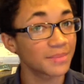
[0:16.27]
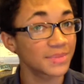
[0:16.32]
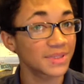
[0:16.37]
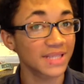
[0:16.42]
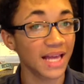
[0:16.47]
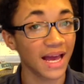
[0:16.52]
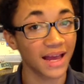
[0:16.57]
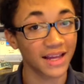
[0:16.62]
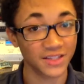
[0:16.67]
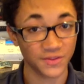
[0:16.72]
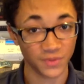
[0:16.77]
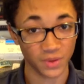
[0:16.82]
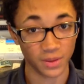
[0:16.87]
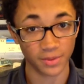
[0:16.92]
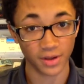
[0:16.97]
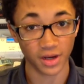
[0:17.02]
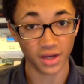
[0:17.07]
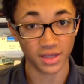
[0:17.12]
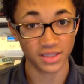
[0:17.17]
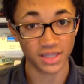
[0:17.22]
science fair
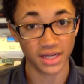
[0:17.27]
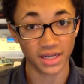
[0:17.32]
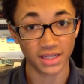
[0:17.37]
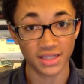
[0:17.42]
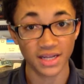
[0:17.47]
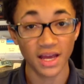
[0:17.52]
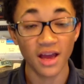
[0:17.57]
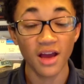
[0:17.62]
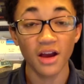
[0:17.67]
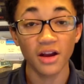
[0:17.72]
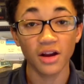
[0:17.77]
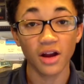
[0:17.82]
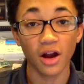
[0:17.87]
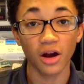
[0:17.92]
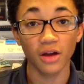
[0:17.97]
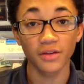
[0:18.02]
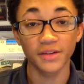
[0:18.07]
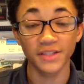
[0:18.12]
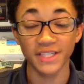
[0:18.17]
project called